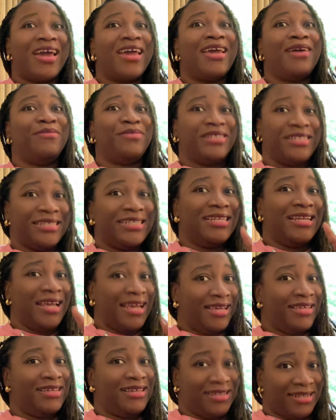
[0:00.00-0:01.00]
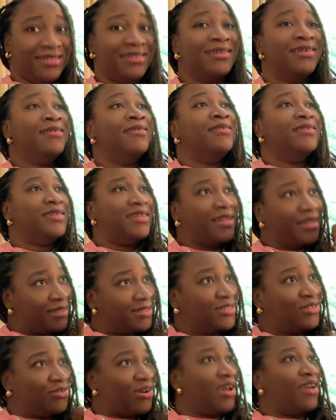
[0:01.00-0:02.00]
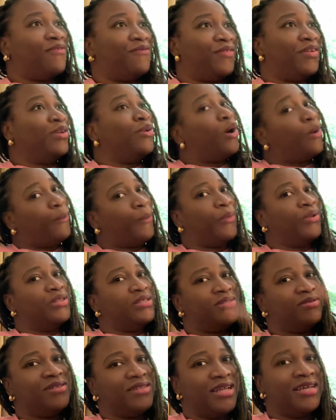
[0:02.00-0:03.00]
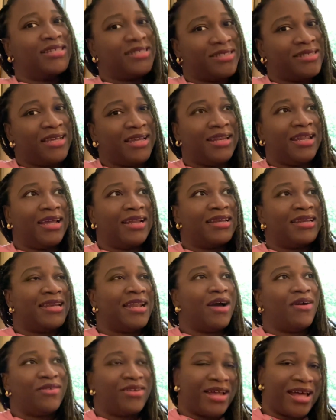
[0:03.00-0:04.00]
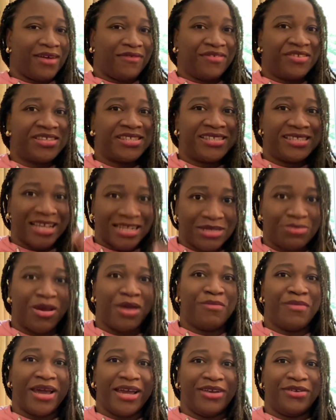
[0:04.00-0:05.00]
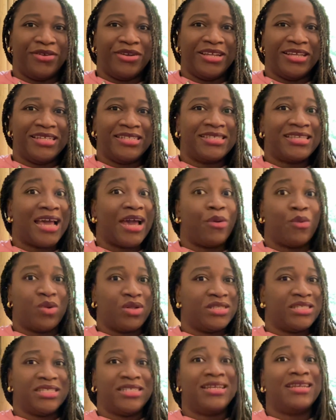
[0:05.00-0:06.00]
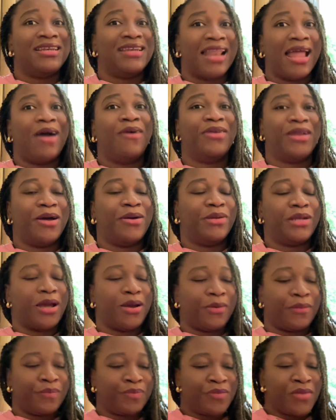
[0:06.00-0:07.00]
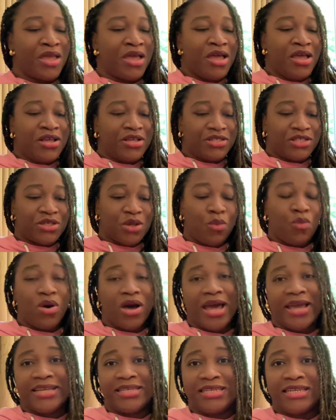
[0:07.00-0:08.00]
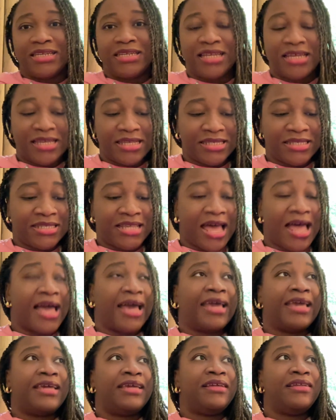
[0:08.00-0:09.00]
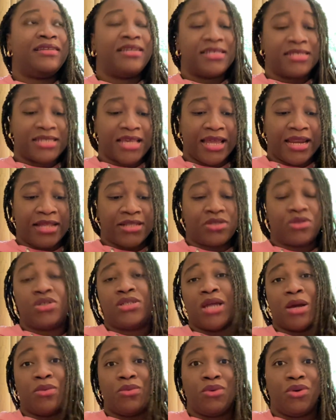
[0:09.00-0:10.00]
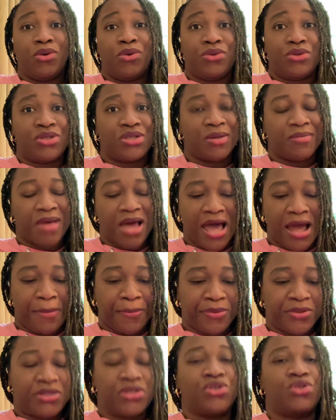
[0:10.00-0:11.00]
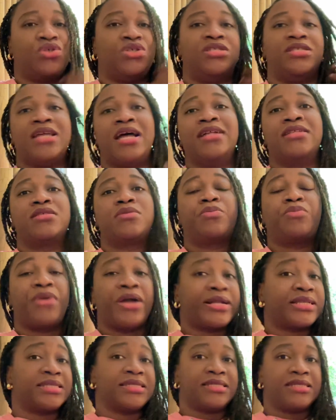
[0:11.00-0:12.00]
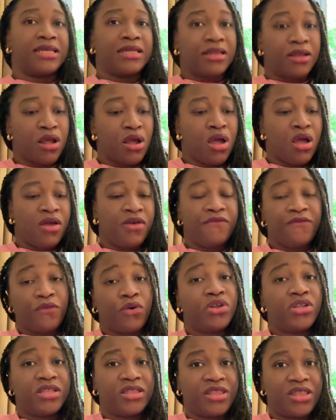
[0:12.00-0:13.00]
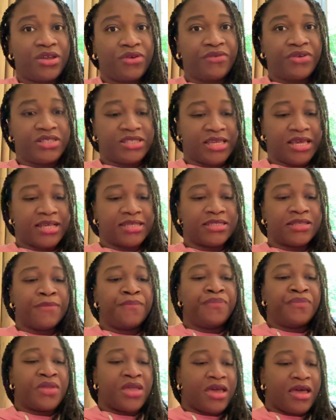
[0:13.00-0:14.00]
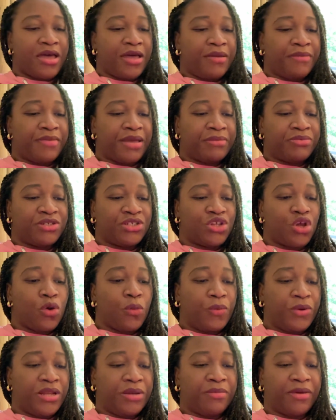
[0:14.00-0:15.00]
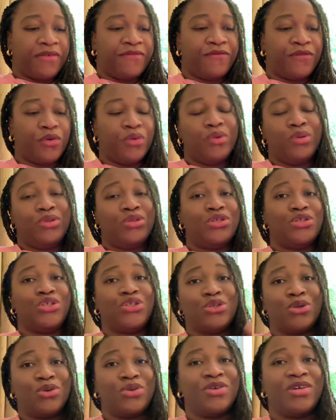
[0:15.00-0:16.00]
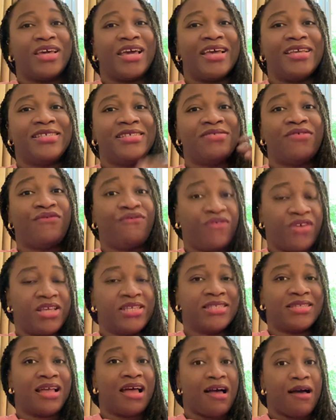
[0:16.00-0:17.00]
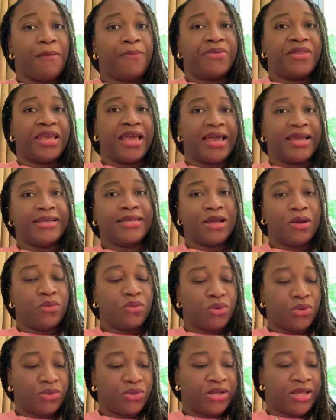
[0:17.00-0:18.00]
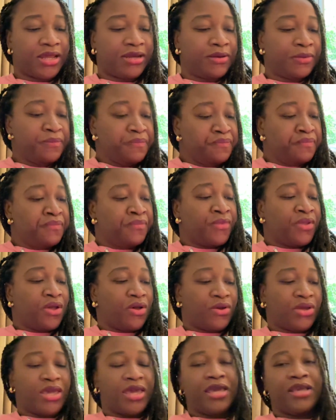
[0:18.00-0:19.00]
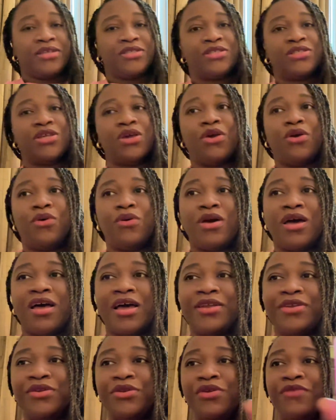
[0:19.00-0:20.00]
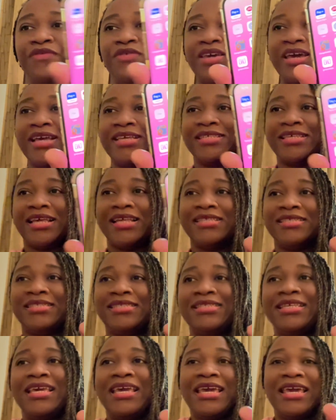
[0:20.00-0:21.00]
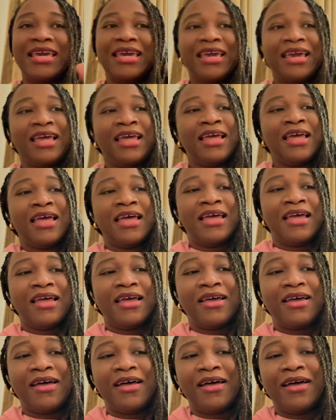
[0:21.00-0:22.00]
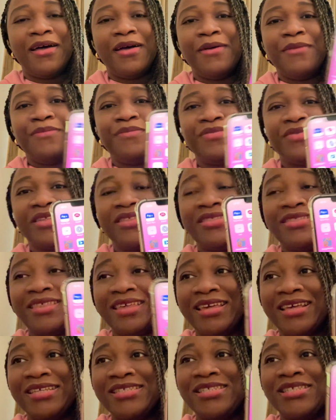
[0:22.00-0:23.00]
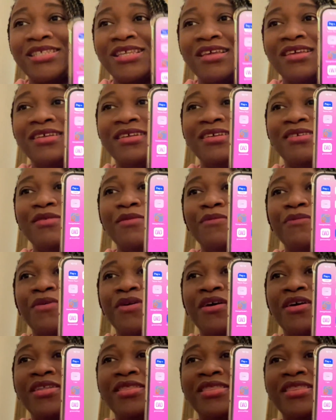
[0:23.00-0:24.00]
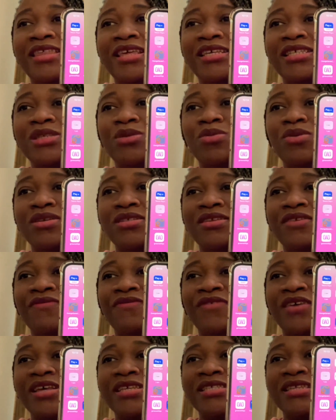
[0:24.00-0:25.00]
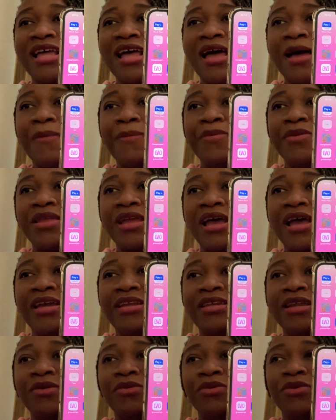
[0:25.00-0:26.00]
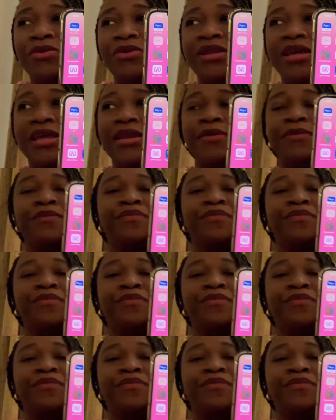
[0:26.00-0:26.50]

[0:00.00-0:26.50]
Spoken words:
am delaying this driving up until next year. Like now that I've set my mind on it, I want it now. So what I did is I decided to download some apps to start practicing for the theory test. I'm just opening my phone to show you guys the first app that I downloaded. Okay, so I don't know if you guys can see this, but this was the first app that I downloaded.